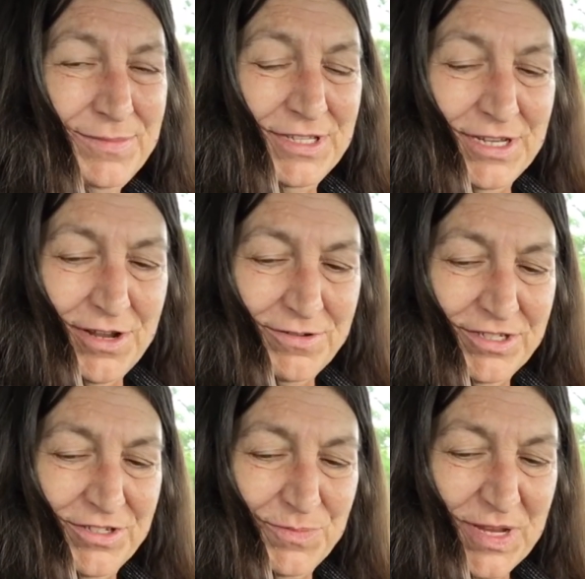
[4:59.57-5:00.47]
you know,
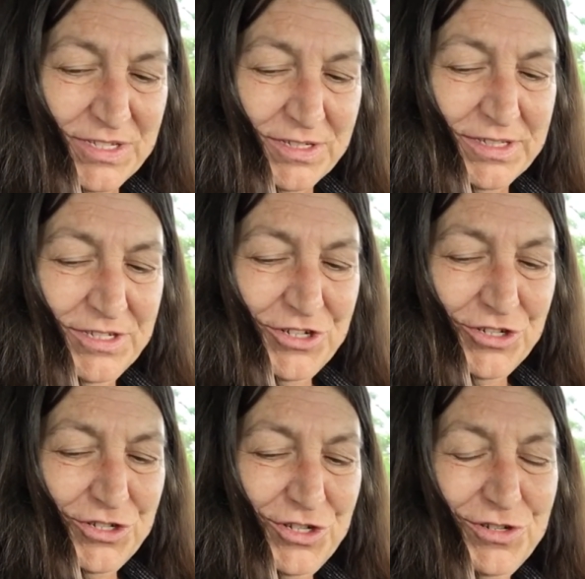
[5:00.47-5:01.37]
it's basically
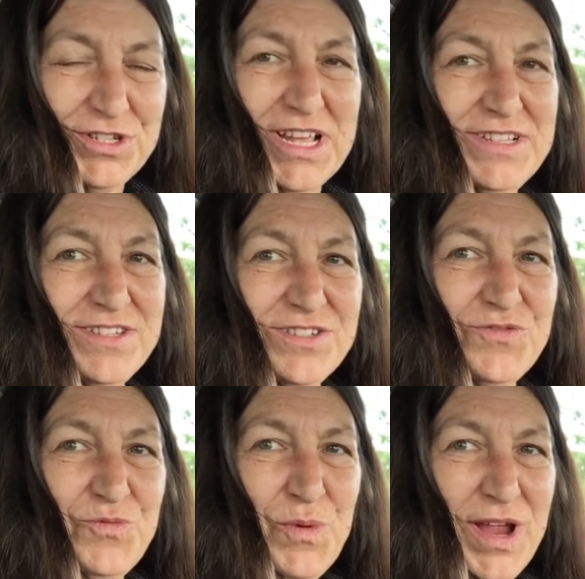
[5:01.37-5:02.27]
just 2 slices
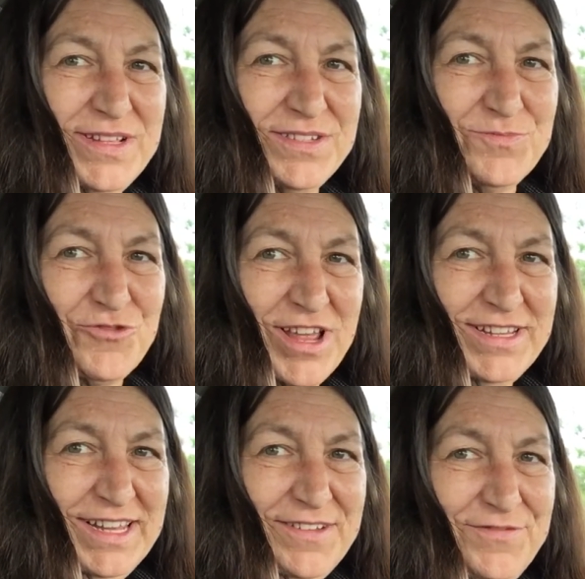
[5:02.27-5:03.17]
of bread, some
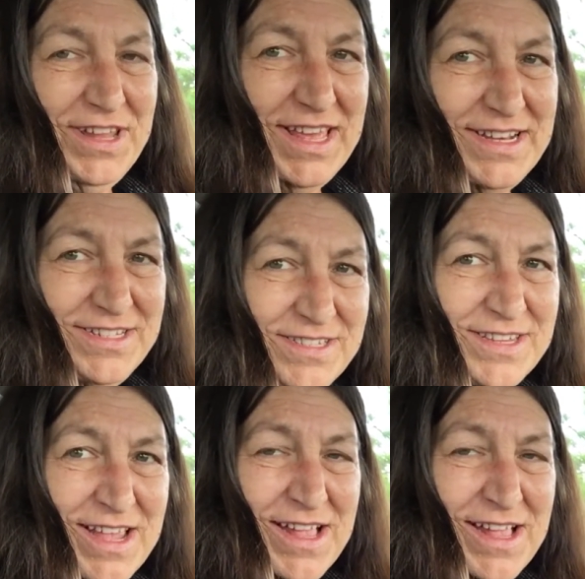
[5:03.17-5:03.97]
red leaf lettuce,